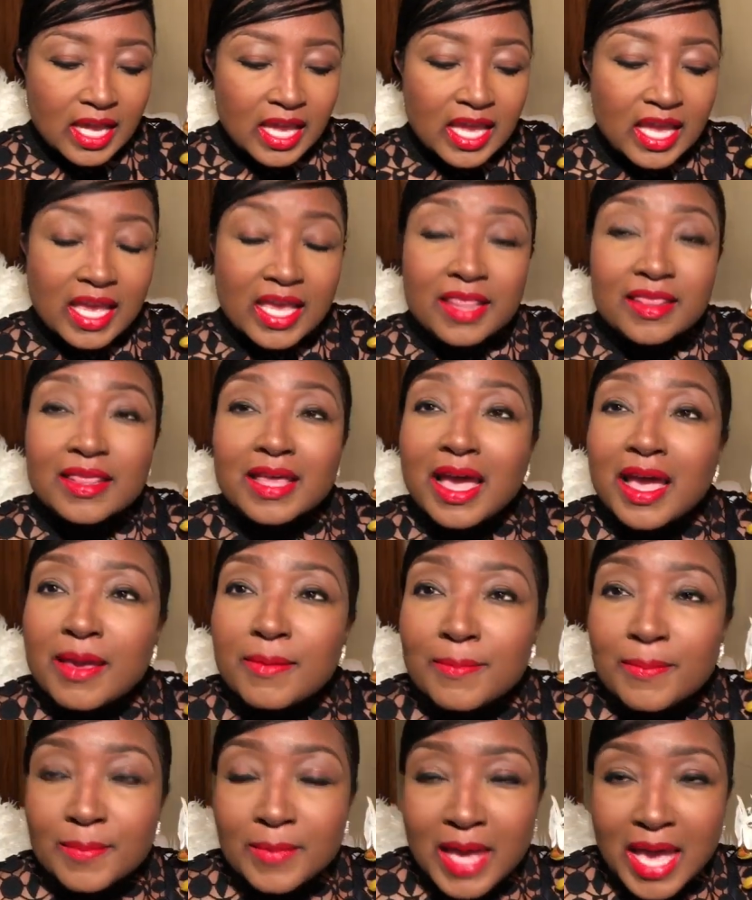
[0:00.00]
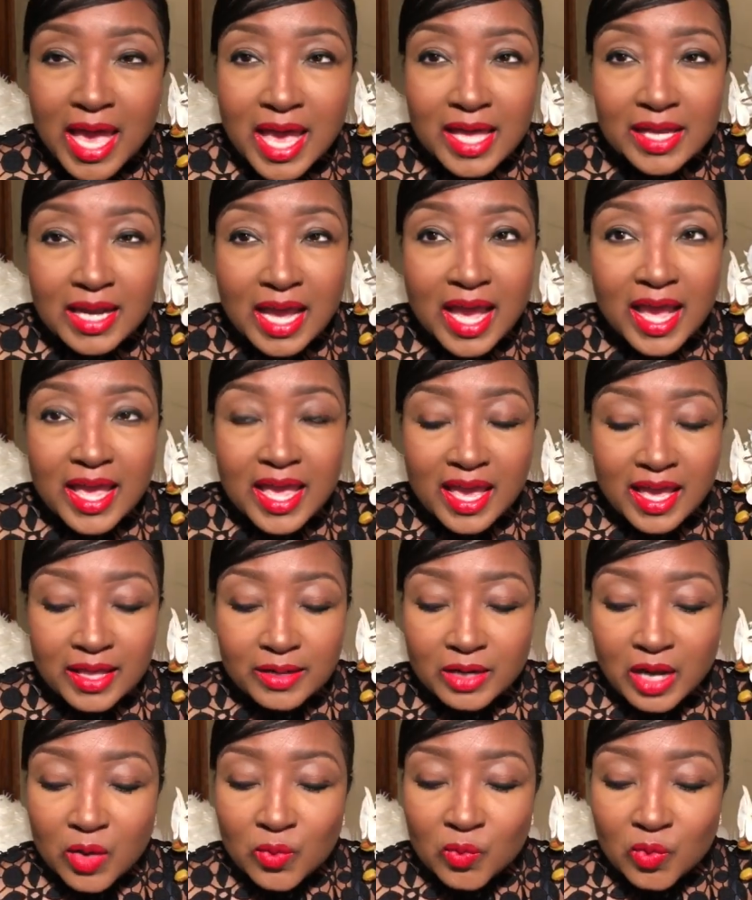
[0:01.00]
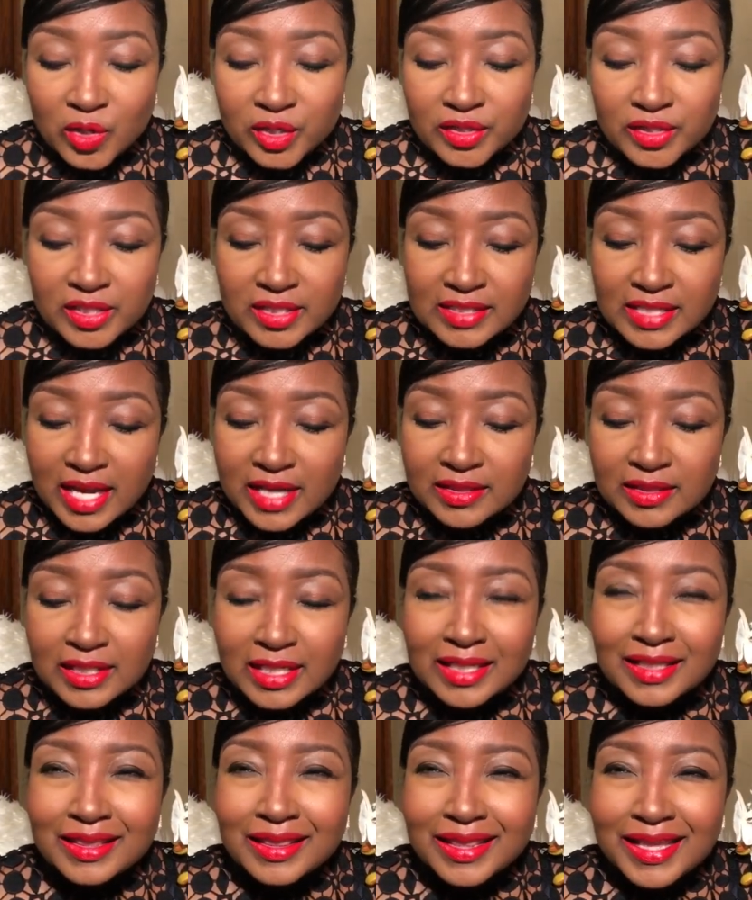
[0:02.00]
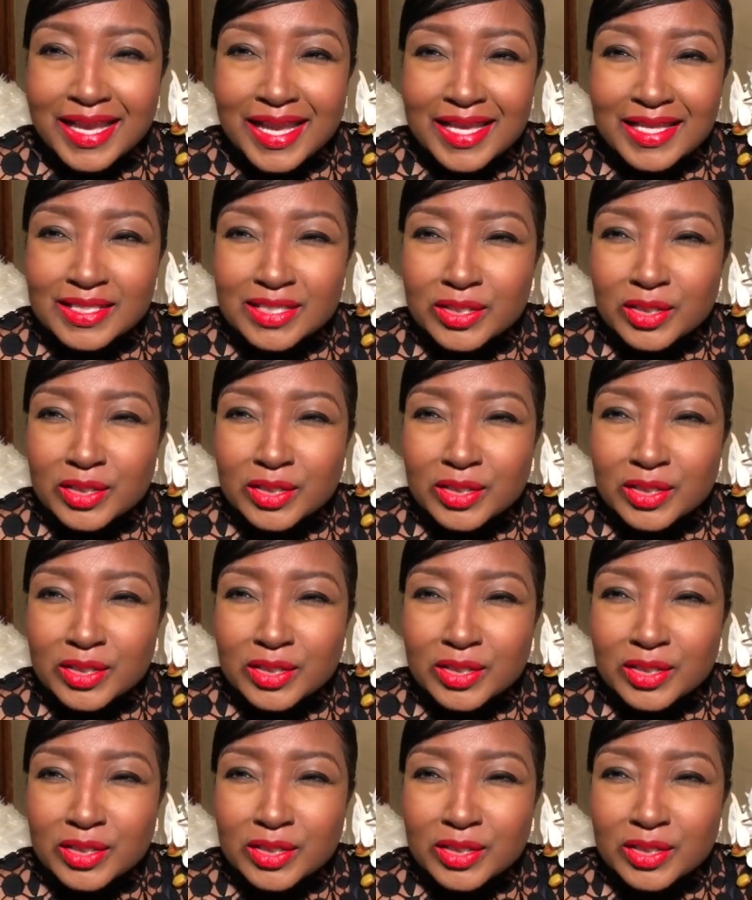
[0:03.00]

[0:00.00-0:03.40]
And that matte, I wore this I think last